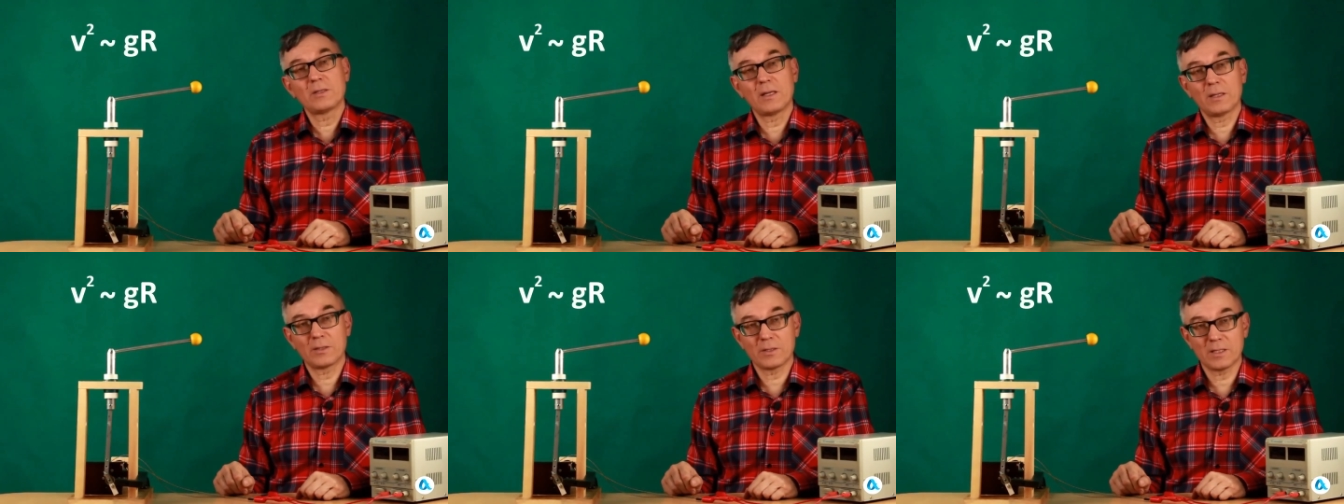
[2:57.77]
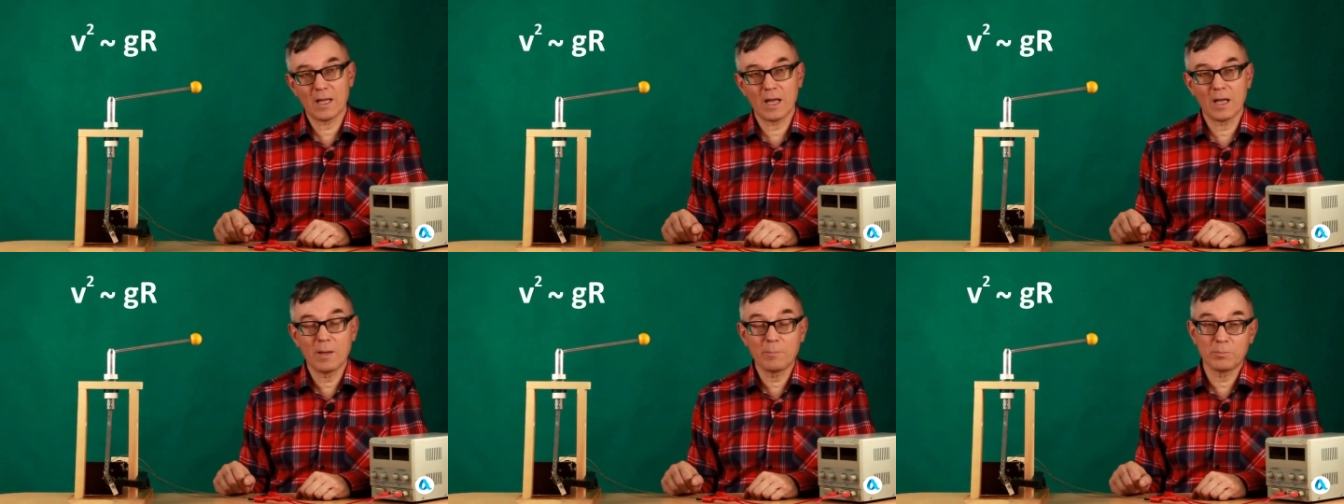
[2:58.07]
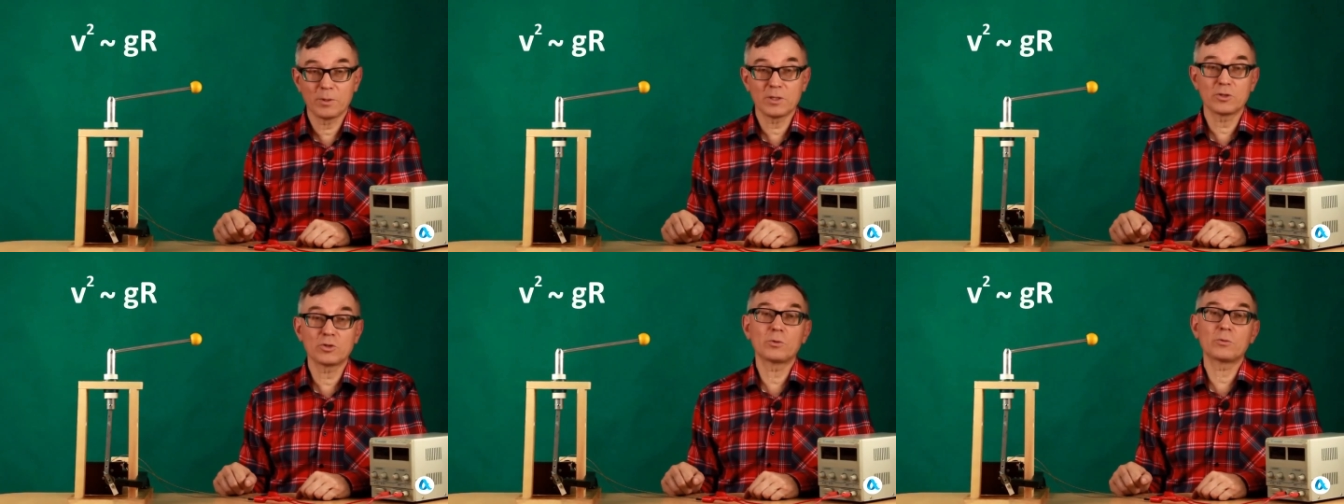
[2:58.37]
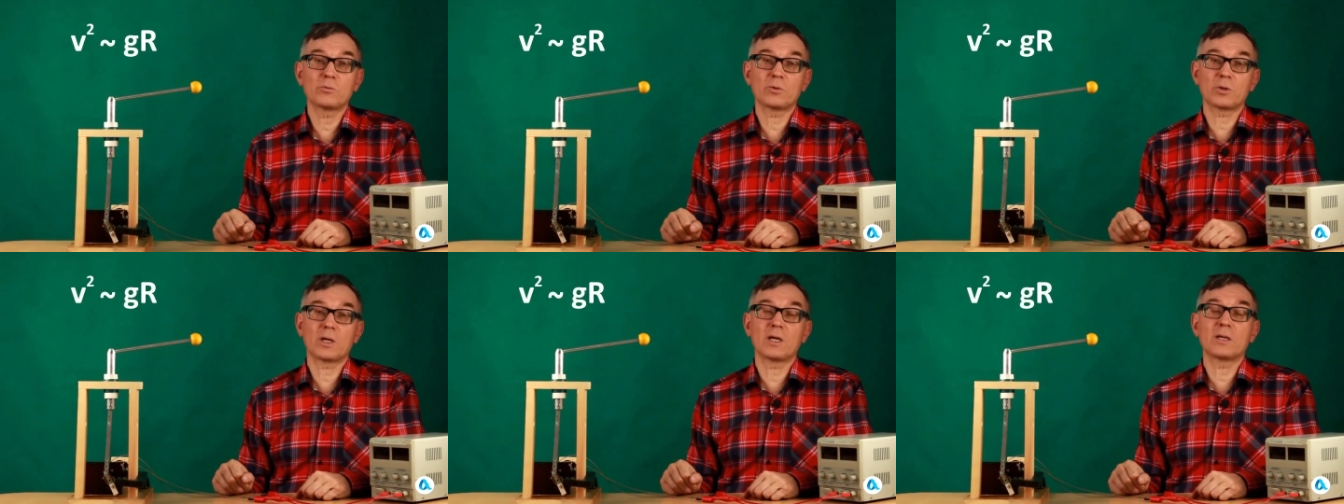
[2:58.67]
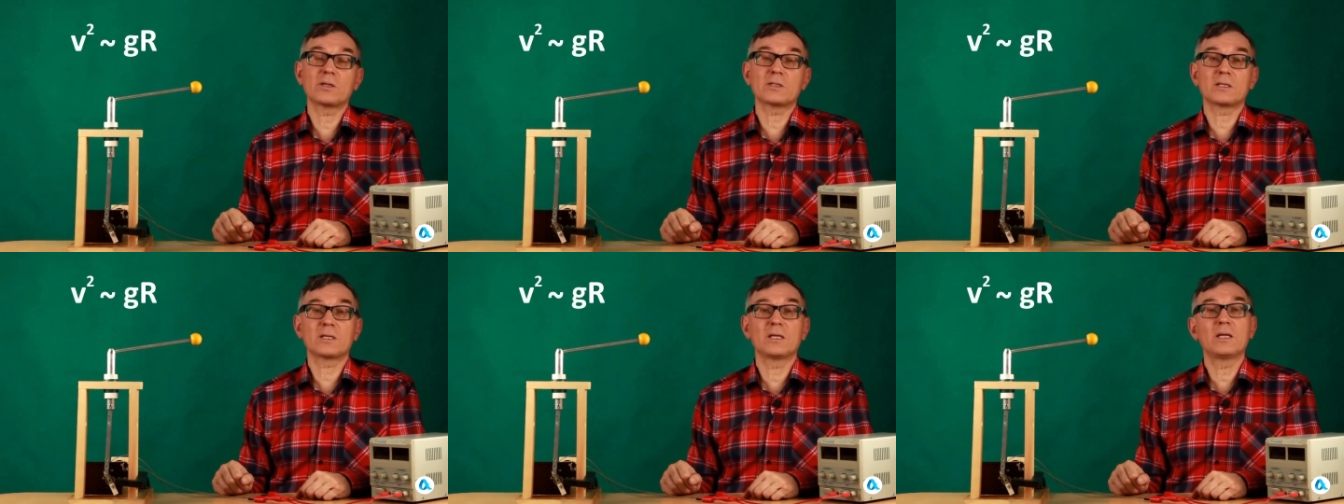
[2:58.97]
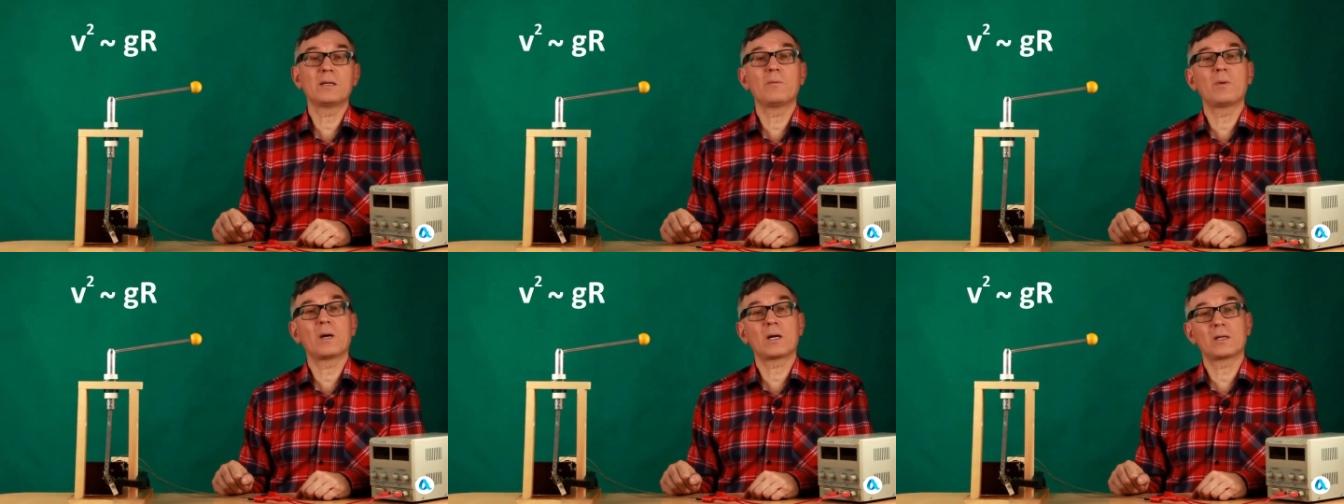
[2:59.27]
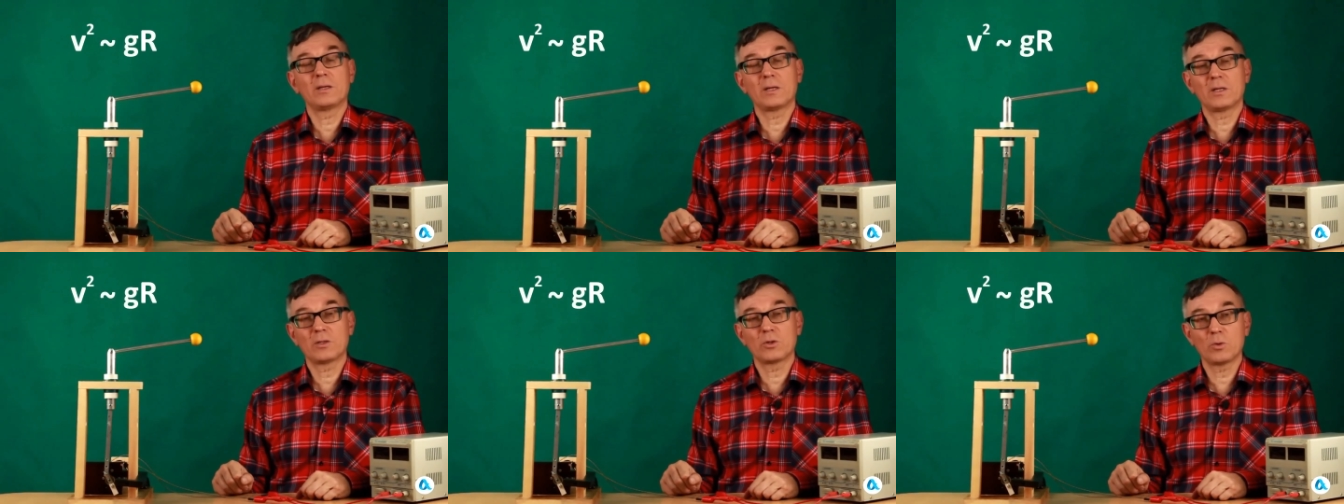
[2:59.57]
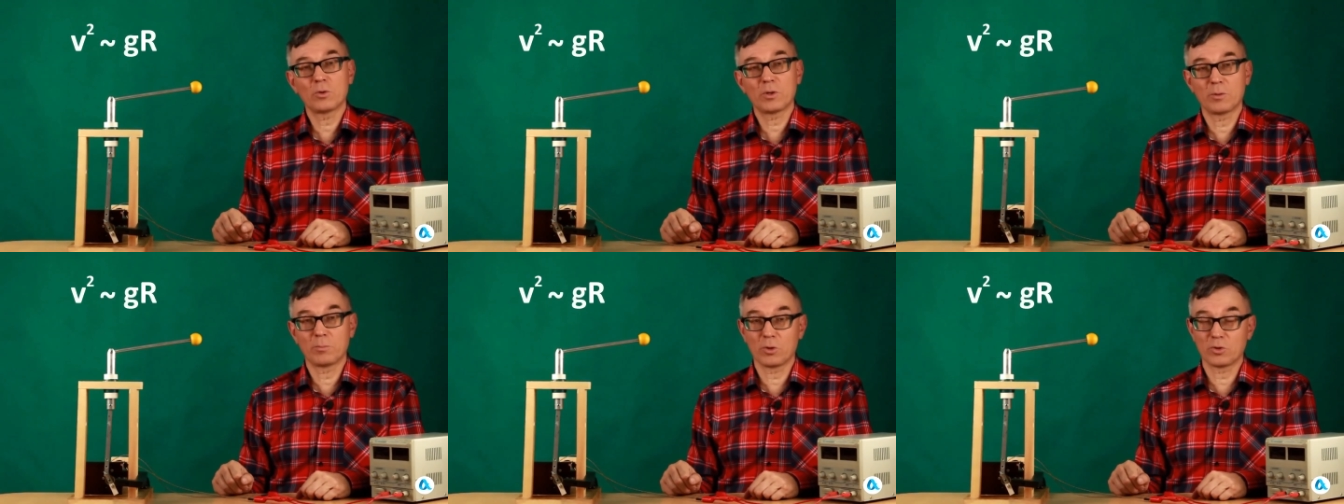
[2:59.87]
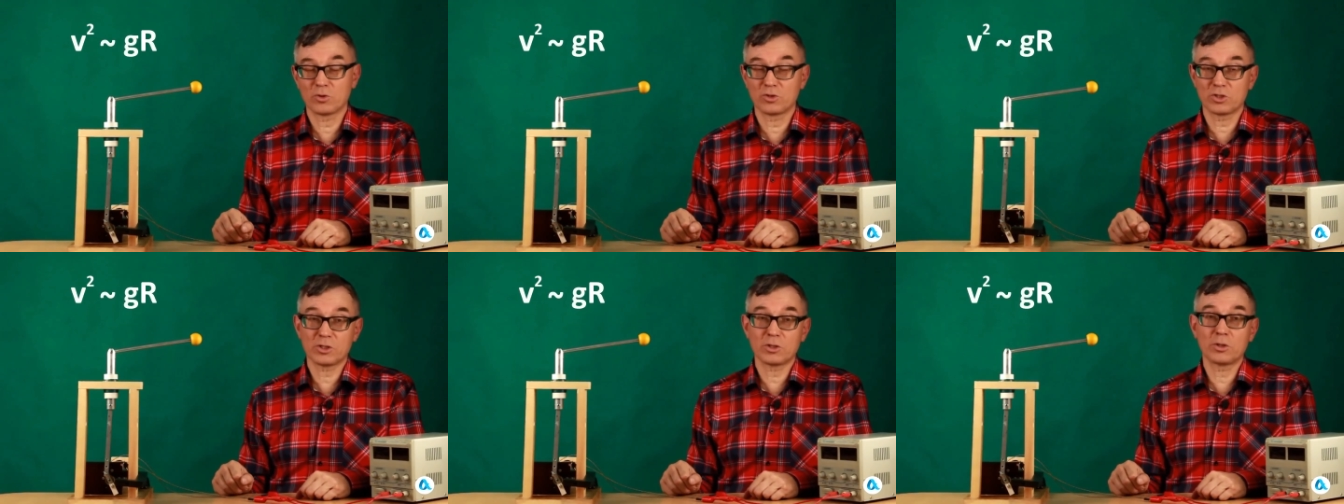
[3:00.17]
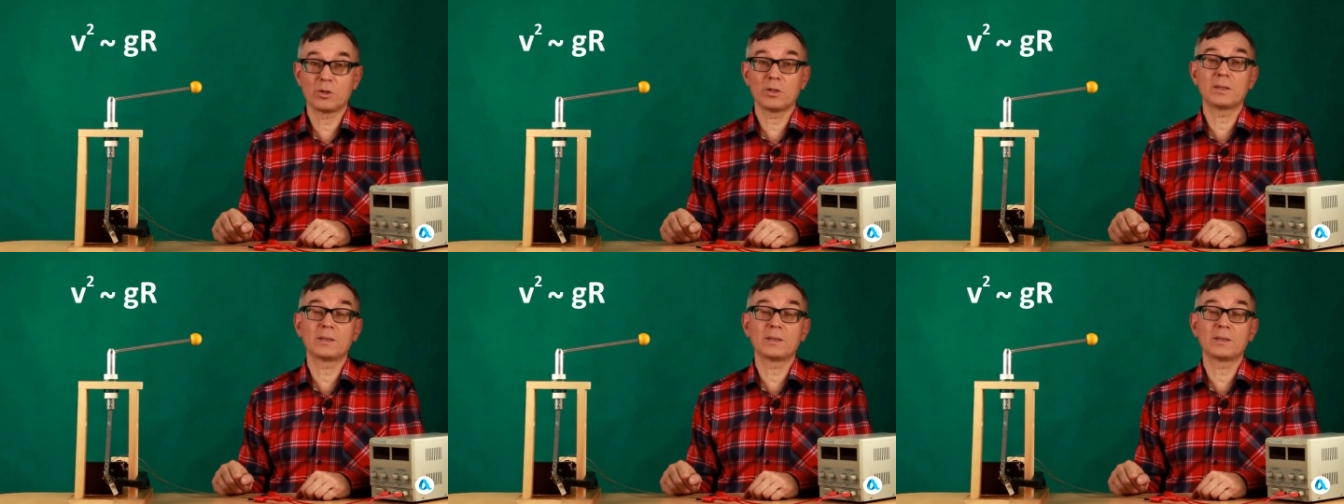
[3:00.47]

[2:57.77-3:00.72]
that the amplitude velocity of oscillatory motion